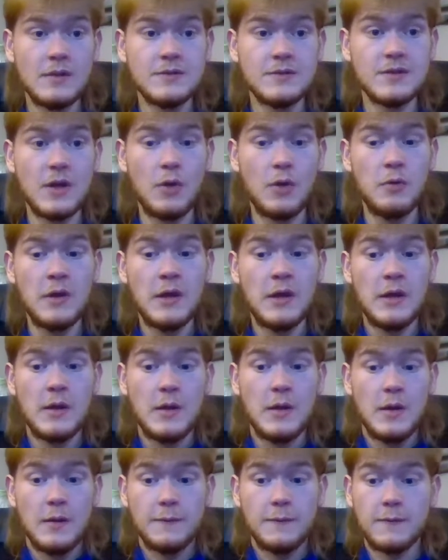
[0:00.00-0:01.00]
So
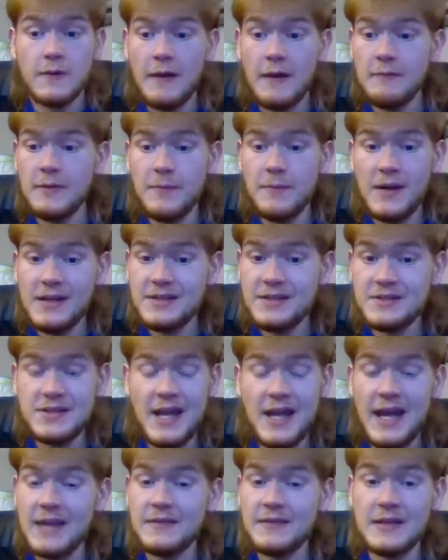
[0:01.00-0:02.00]
for everybody
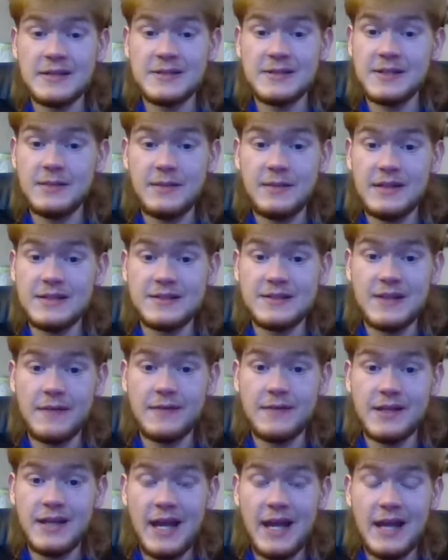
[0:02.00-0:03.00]
saying that it's going to be the
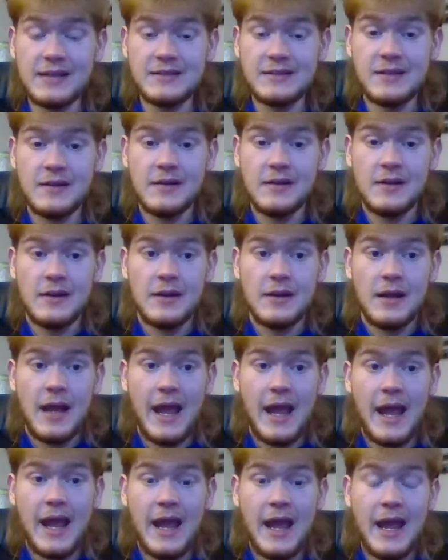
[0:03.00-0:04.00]
78
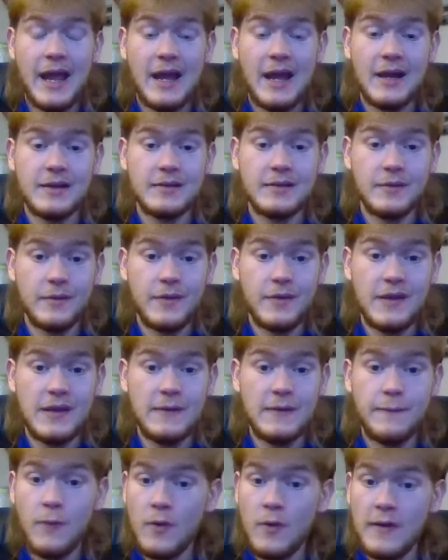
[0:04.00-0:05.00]
and
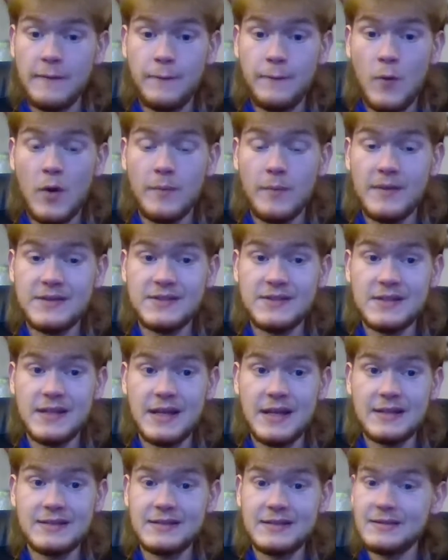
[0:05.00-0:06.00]
the 44
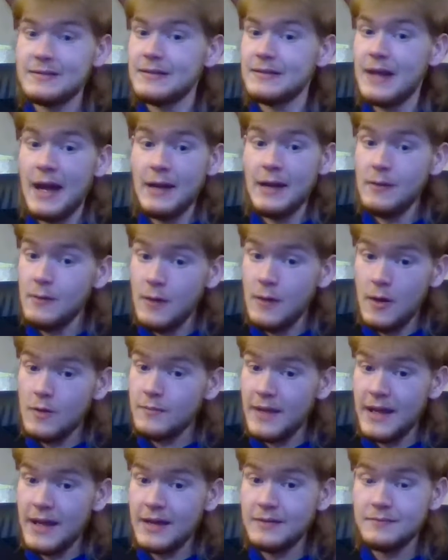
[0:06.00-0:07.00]
missing it, I don't
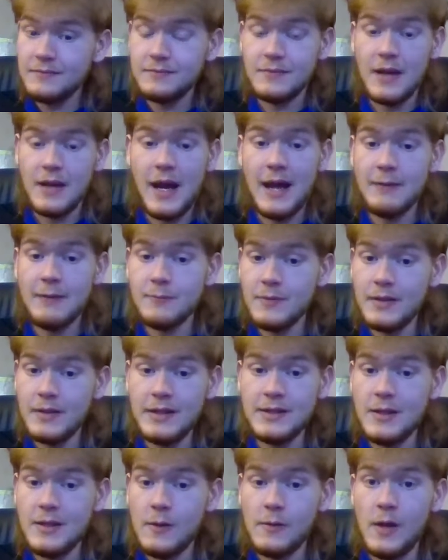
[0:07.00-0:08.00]
know, man. I
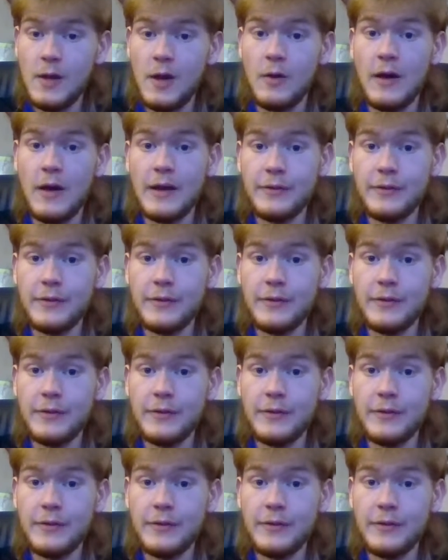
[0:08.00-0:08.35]
really don't know.